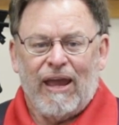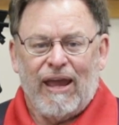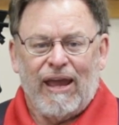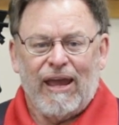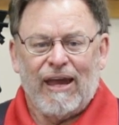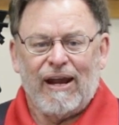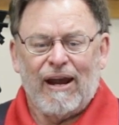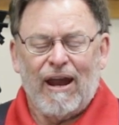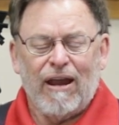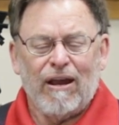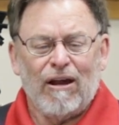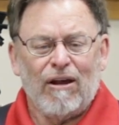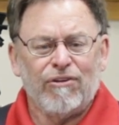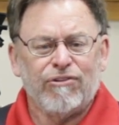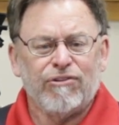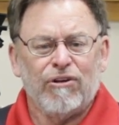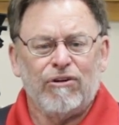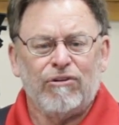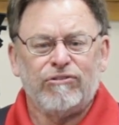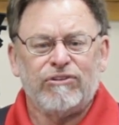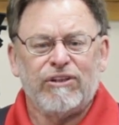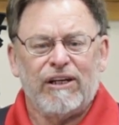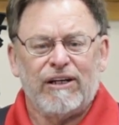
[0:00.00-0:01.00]
And I
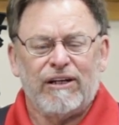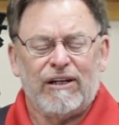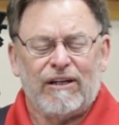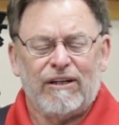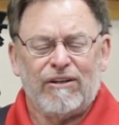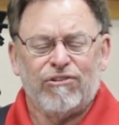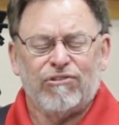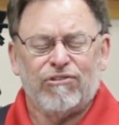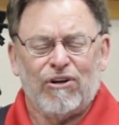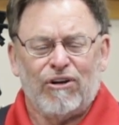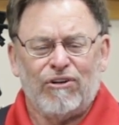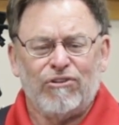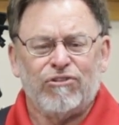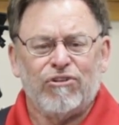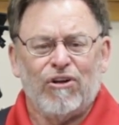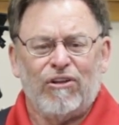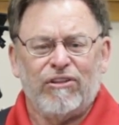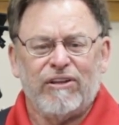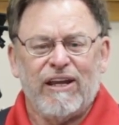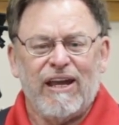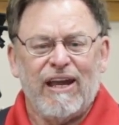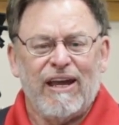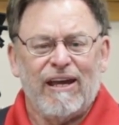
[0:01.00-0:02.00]
also did a search
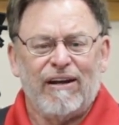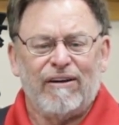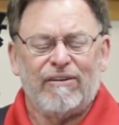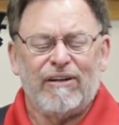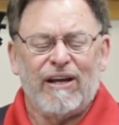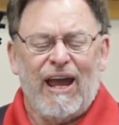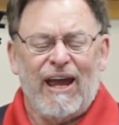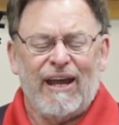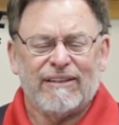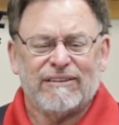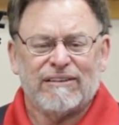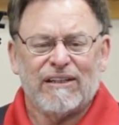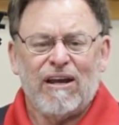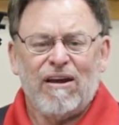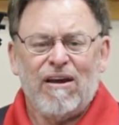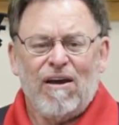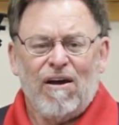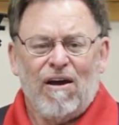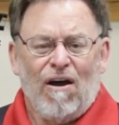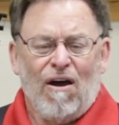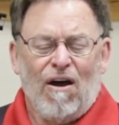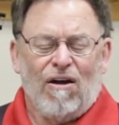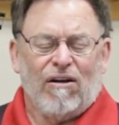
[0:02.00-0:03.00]
on the internet
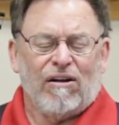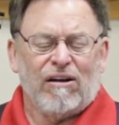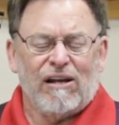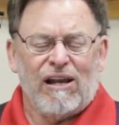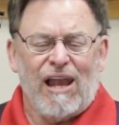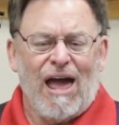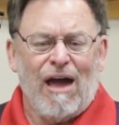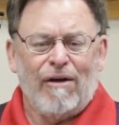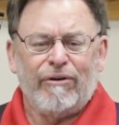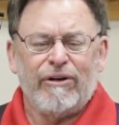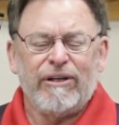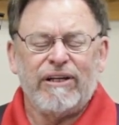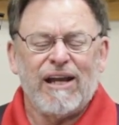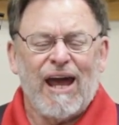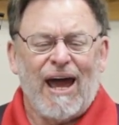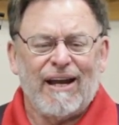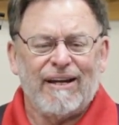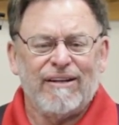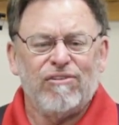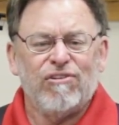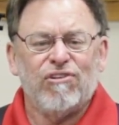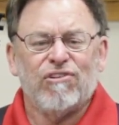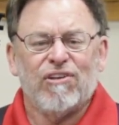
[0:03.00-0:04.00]
on Cloudy
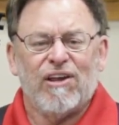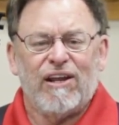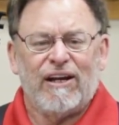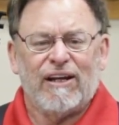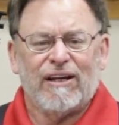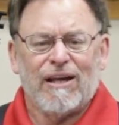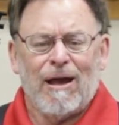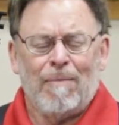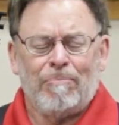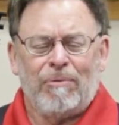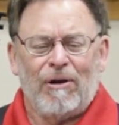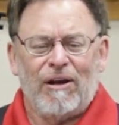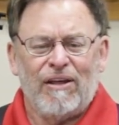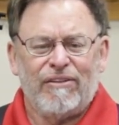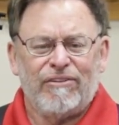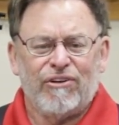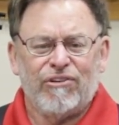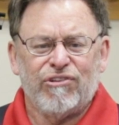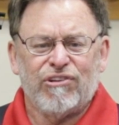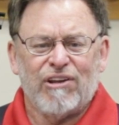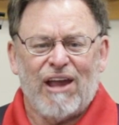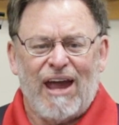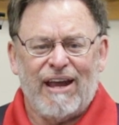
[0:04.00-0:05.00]
Nights and a couple
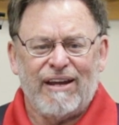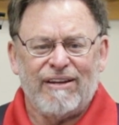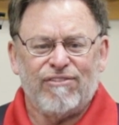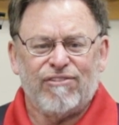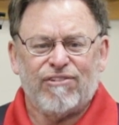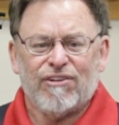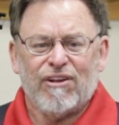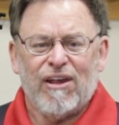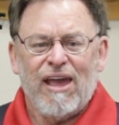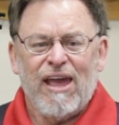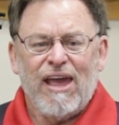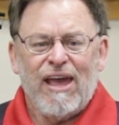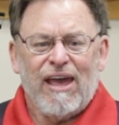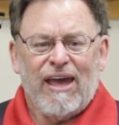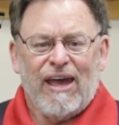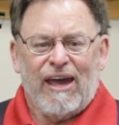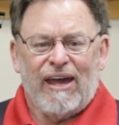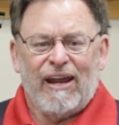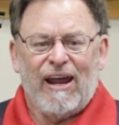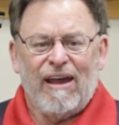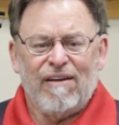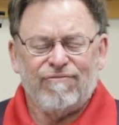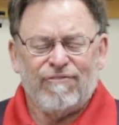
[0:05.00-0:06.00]
other sites.
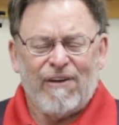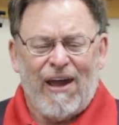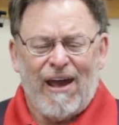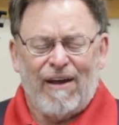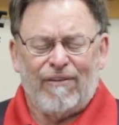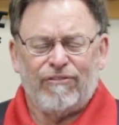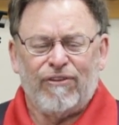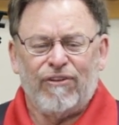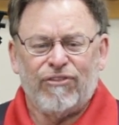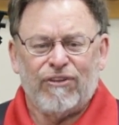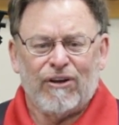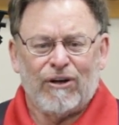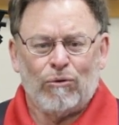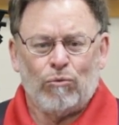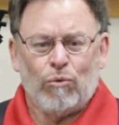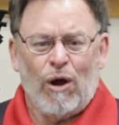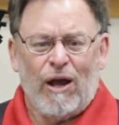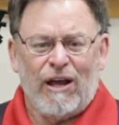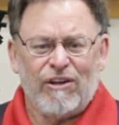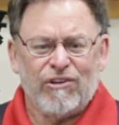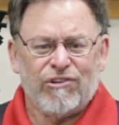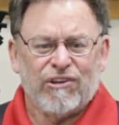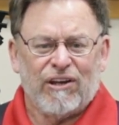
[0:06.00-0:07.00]
And I found that there
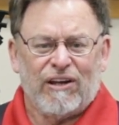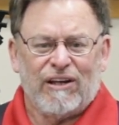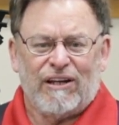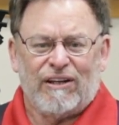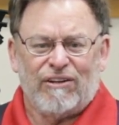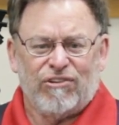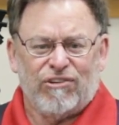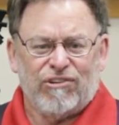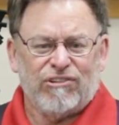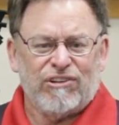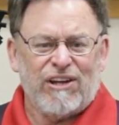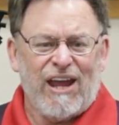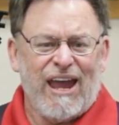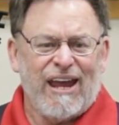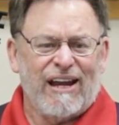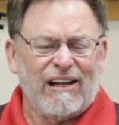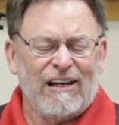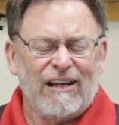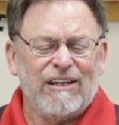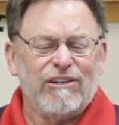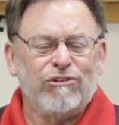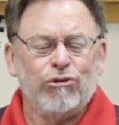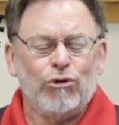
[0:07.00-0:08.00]
was a
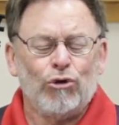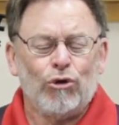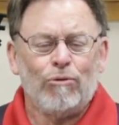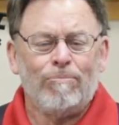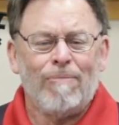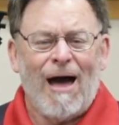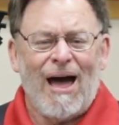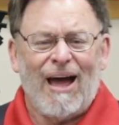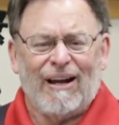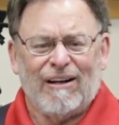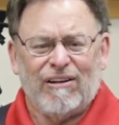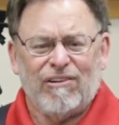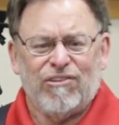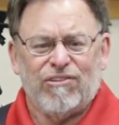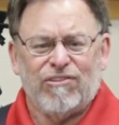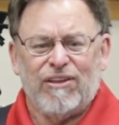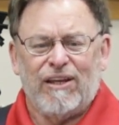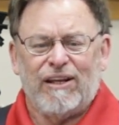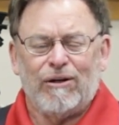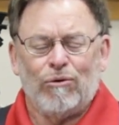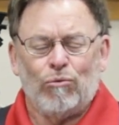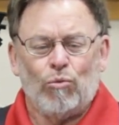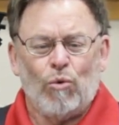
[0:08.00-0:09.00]
Stanley toolbox
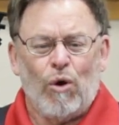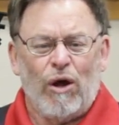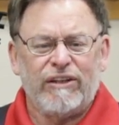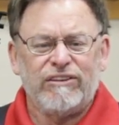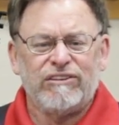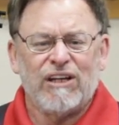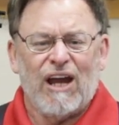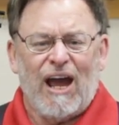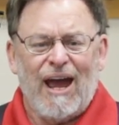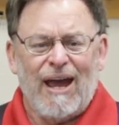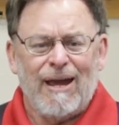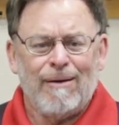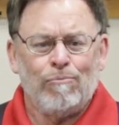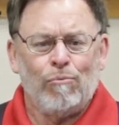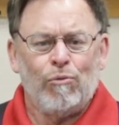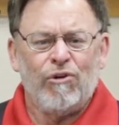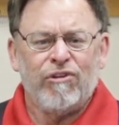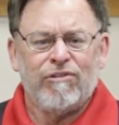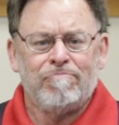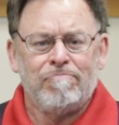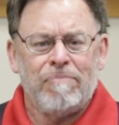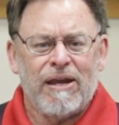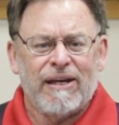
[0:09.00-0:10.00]
that at one time
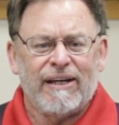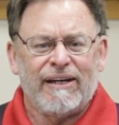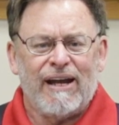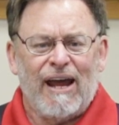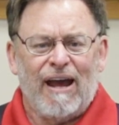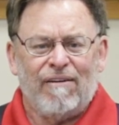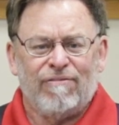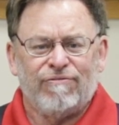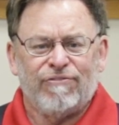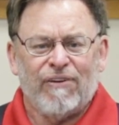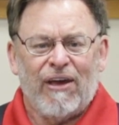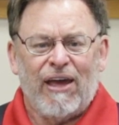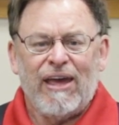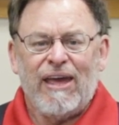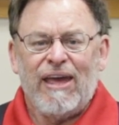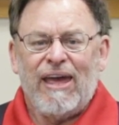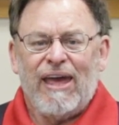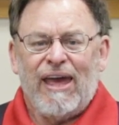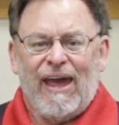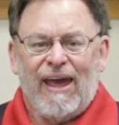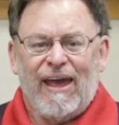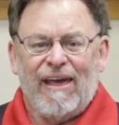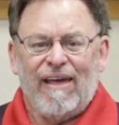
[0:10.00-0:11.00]
was big enough.
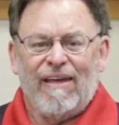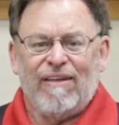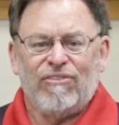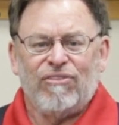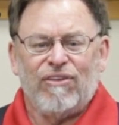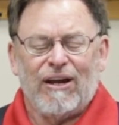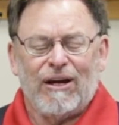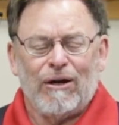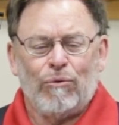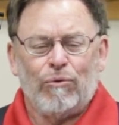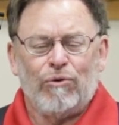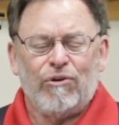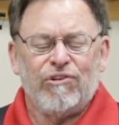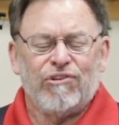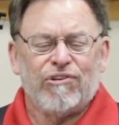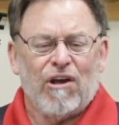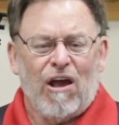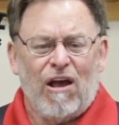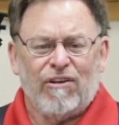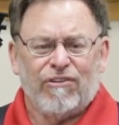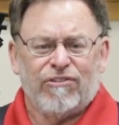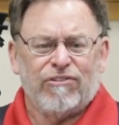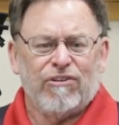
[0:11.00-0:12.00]
And there was
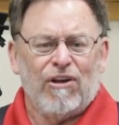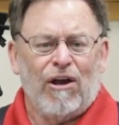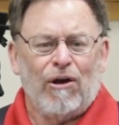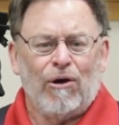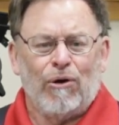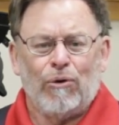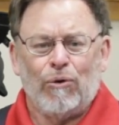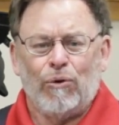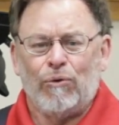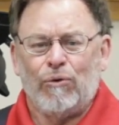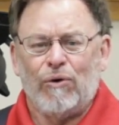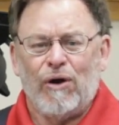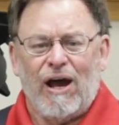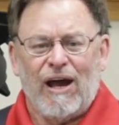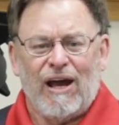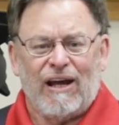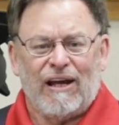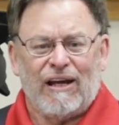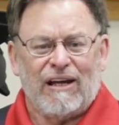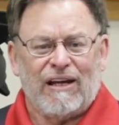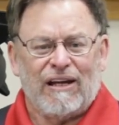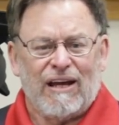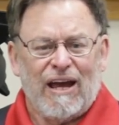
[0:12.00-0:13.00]
also
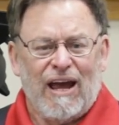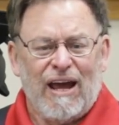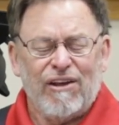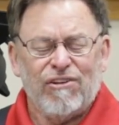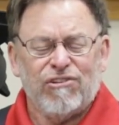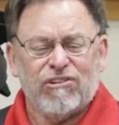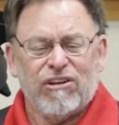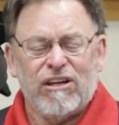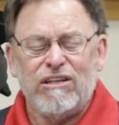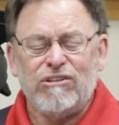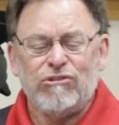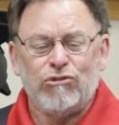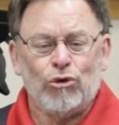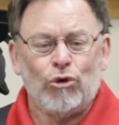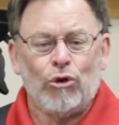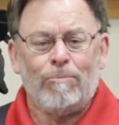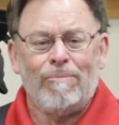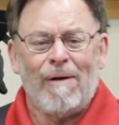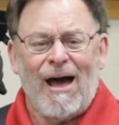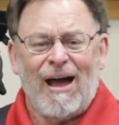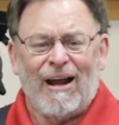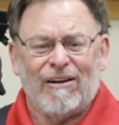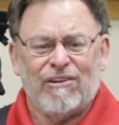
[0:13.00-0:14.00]
a Husky
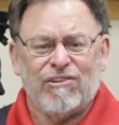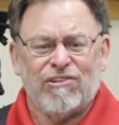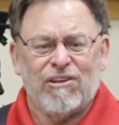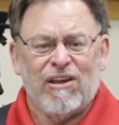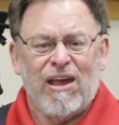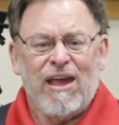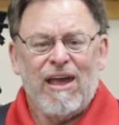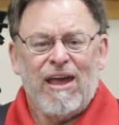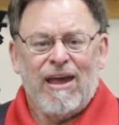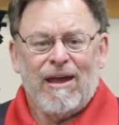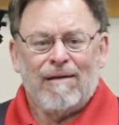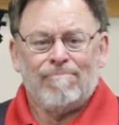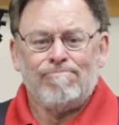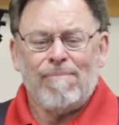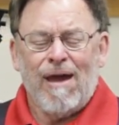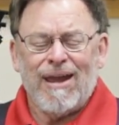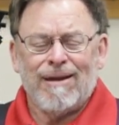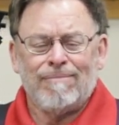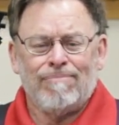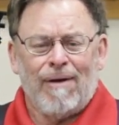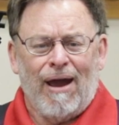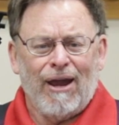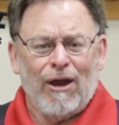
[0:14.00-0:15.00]
toolbox
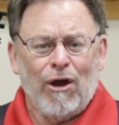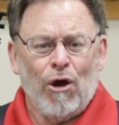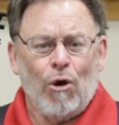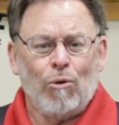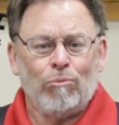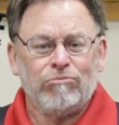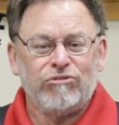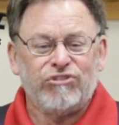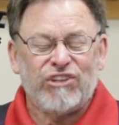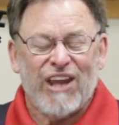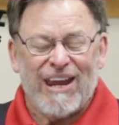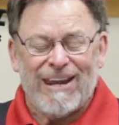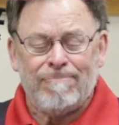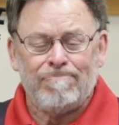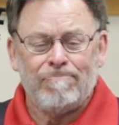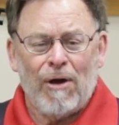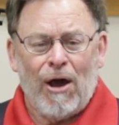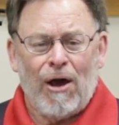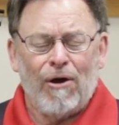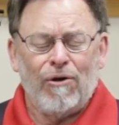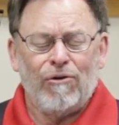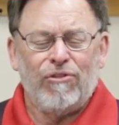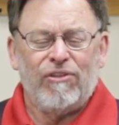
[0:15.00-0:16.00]
made by Home
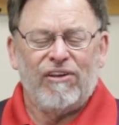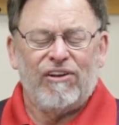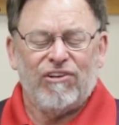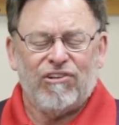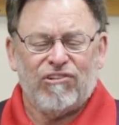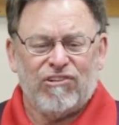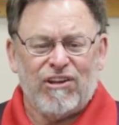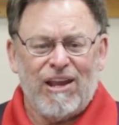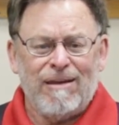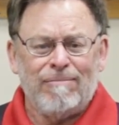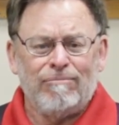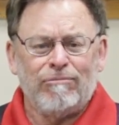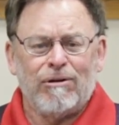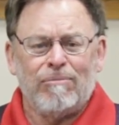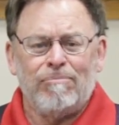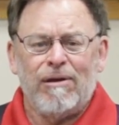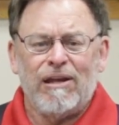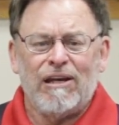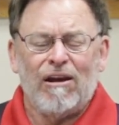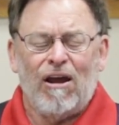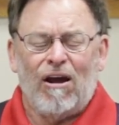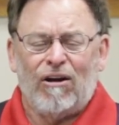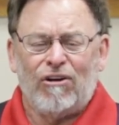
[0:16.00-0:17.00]
Depot that seemed to
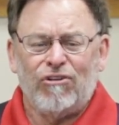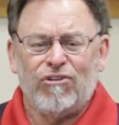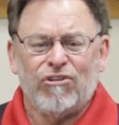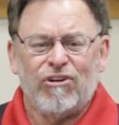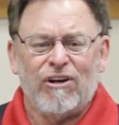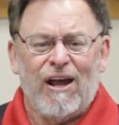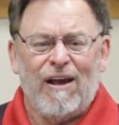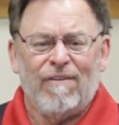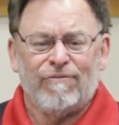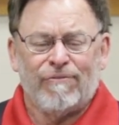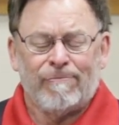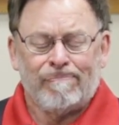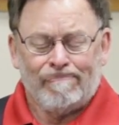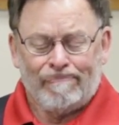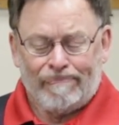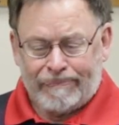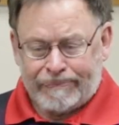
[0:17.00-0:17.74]
be large enough.